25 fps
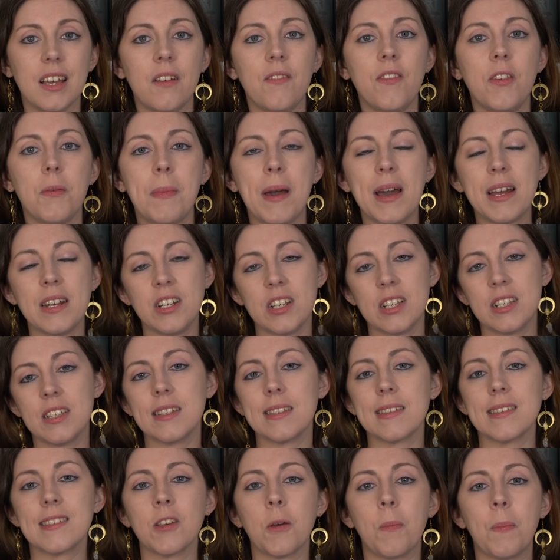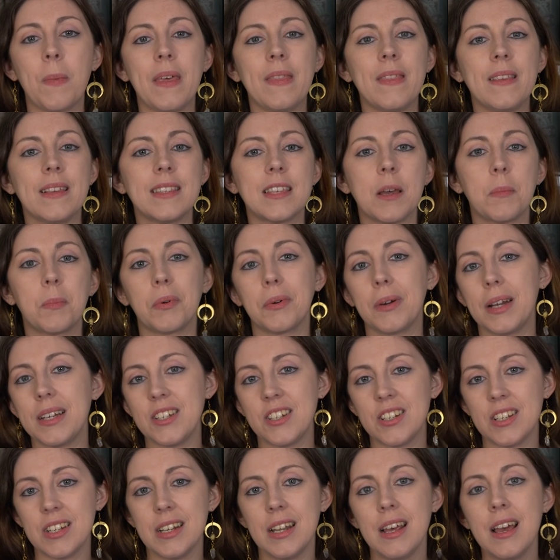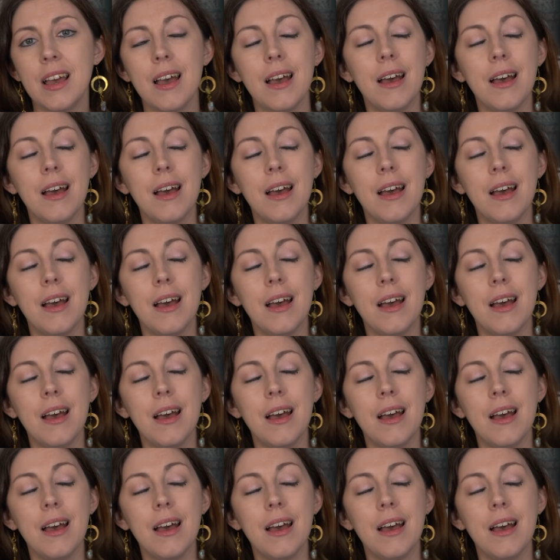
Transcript: of the magic system and the separation